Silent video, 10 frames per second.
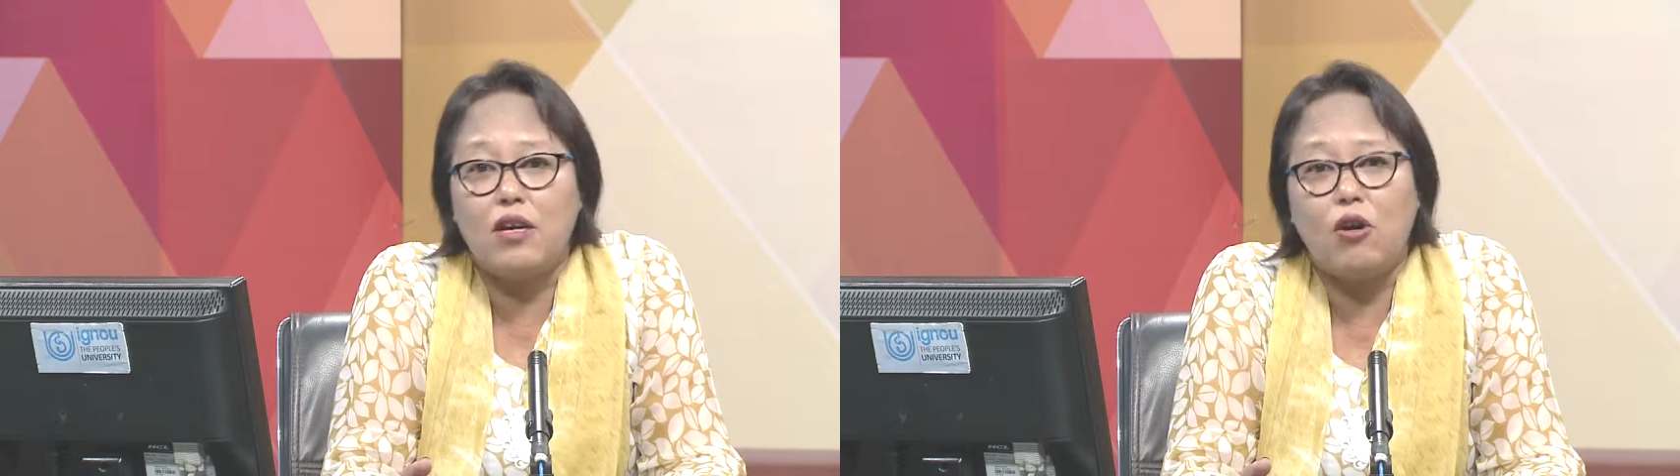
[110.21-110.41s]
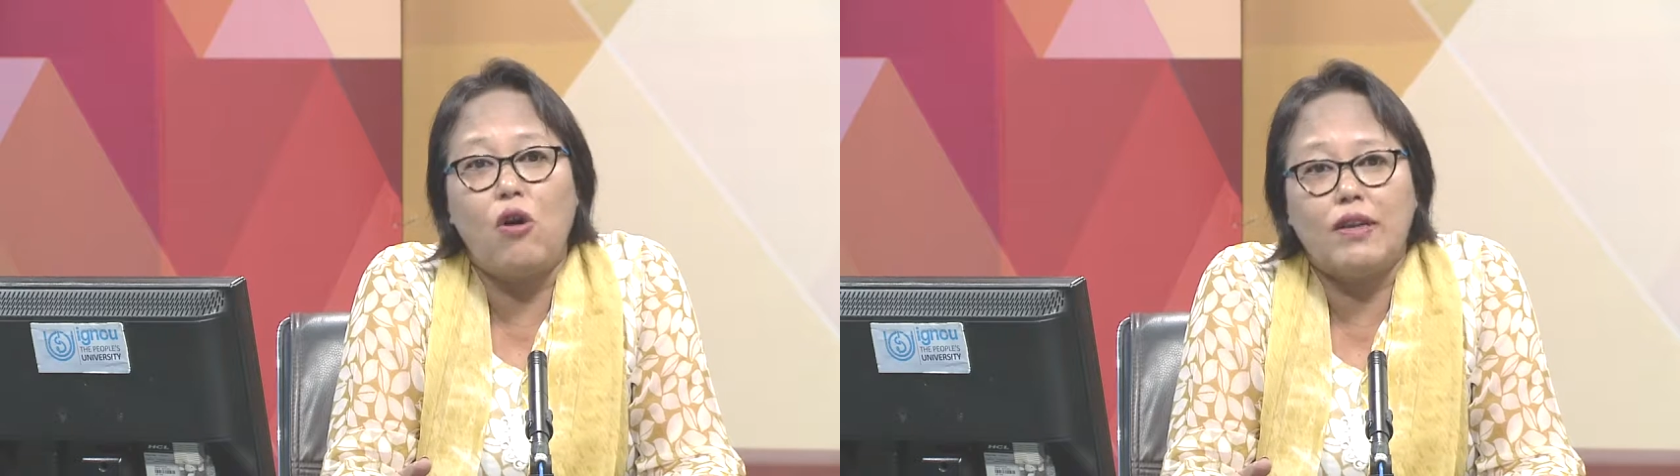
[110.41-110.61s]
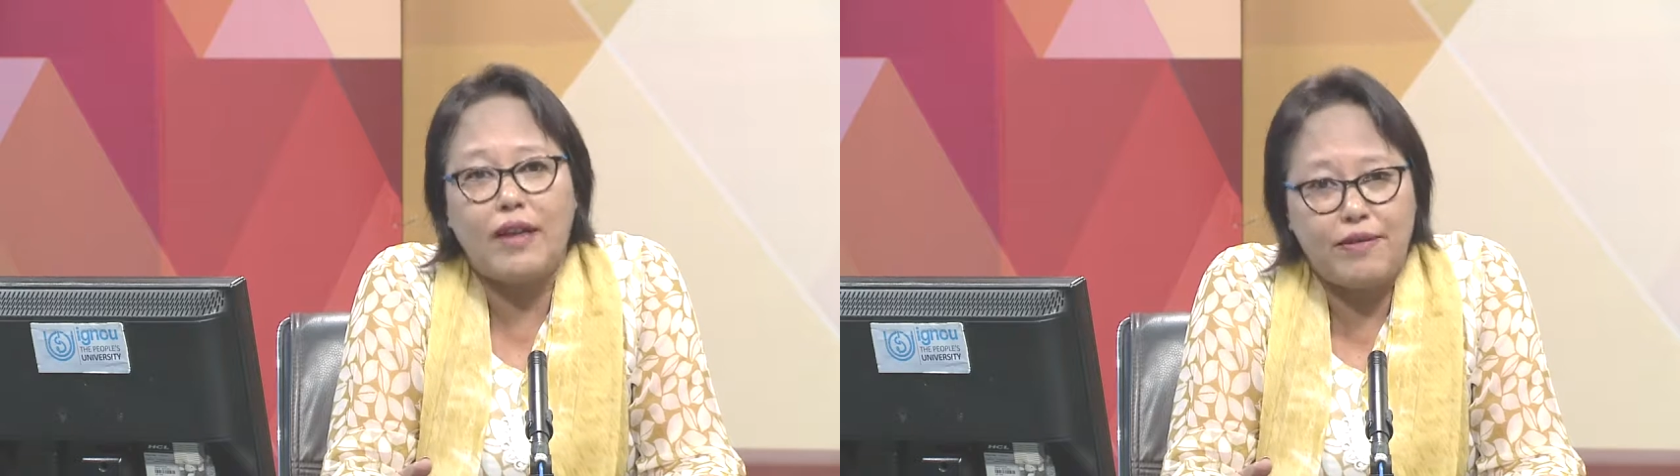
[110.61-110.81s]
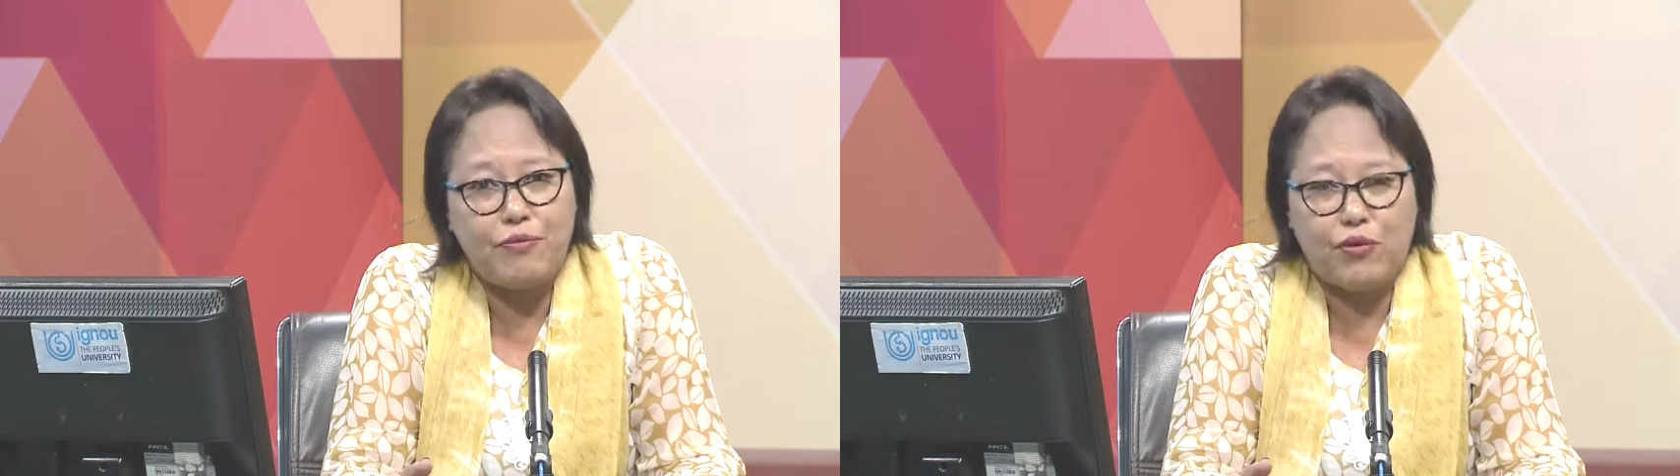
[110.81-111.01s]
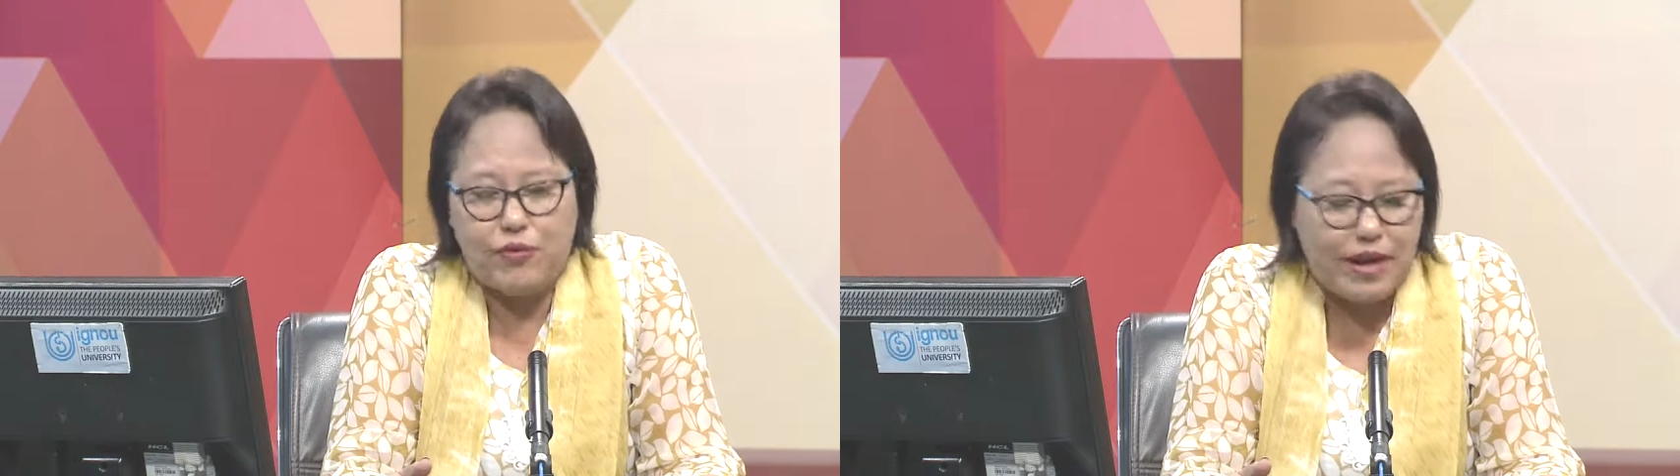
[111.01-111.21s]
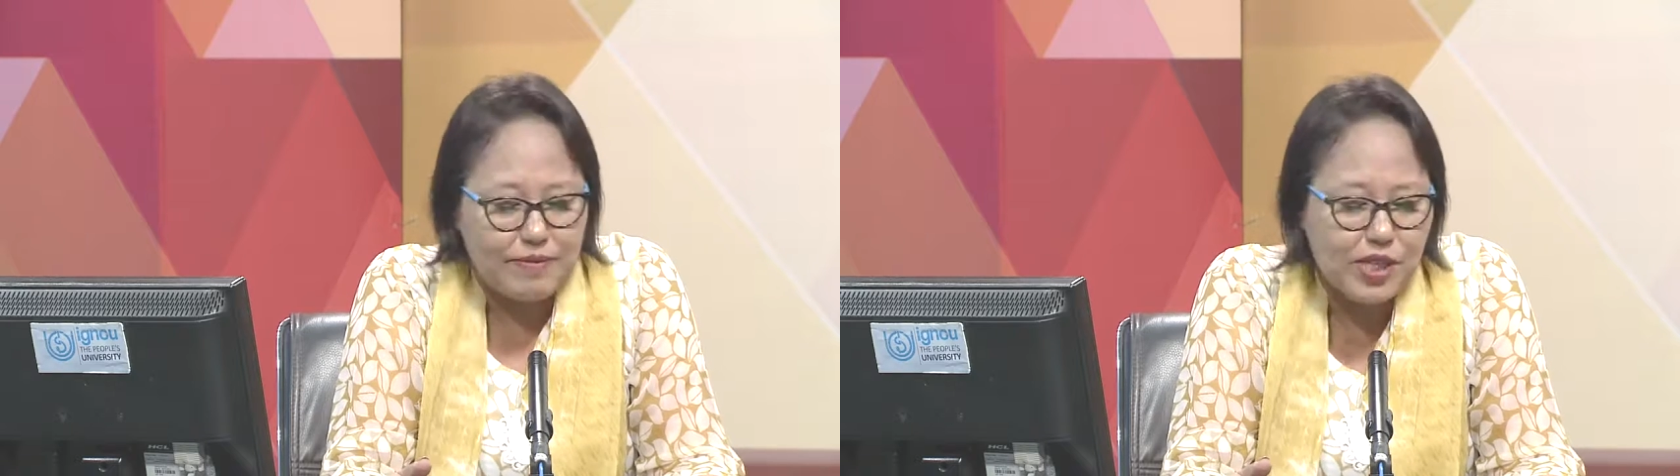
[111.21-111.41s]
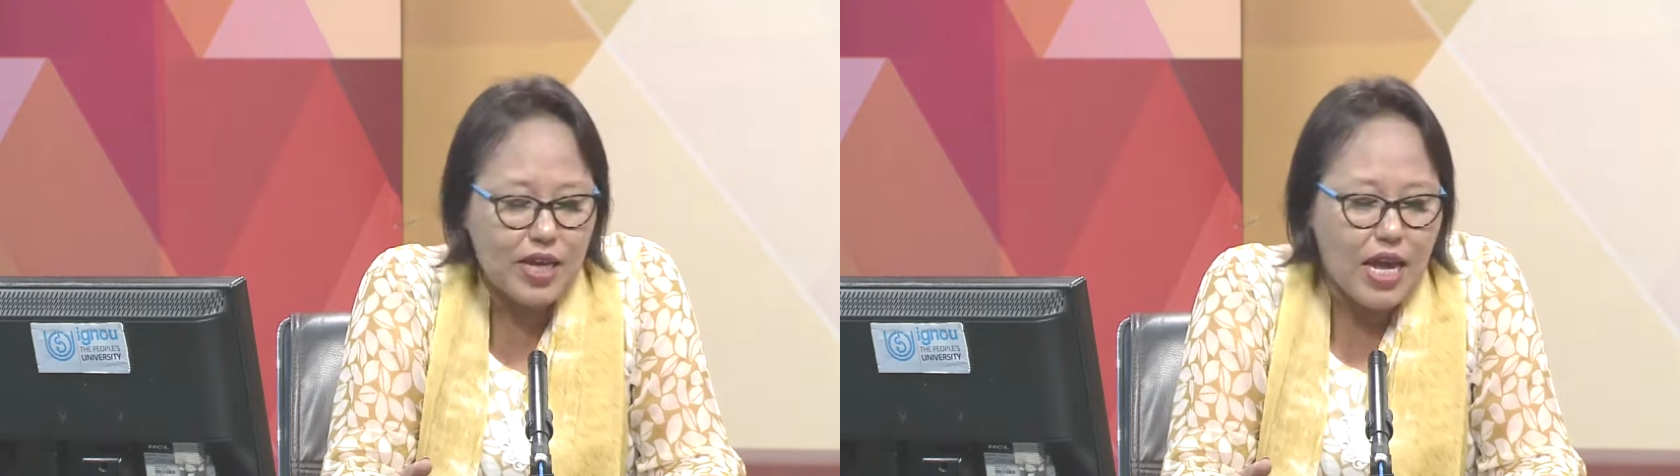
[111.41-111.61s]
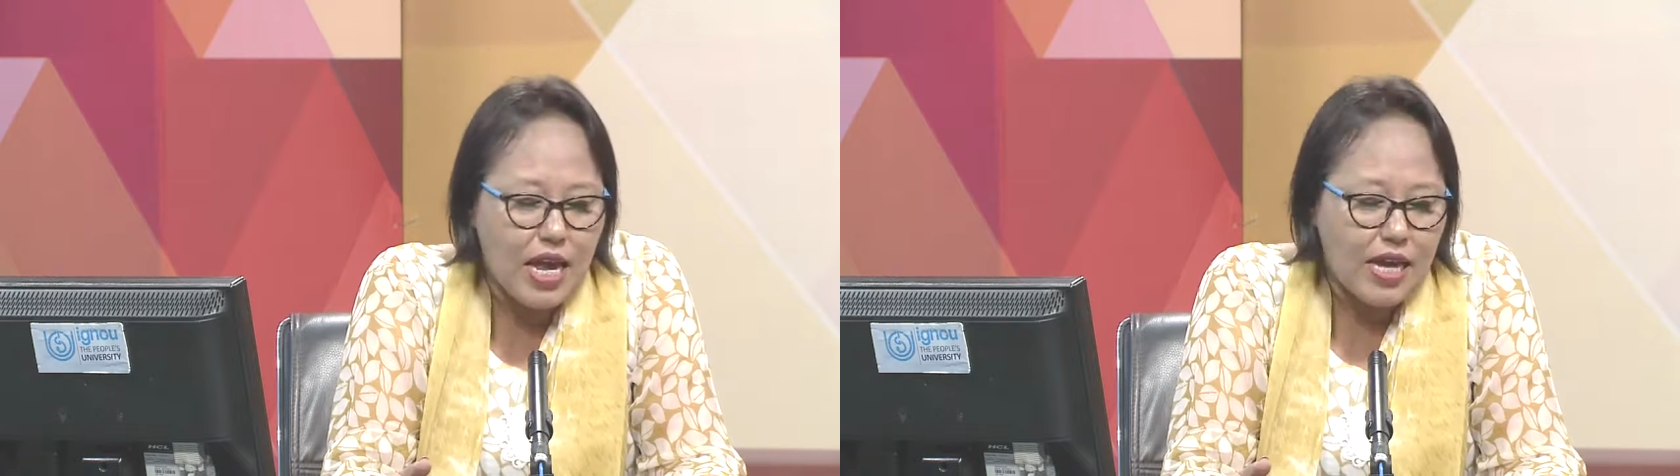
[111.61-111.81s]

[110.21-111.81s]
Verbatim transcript: uh, online programs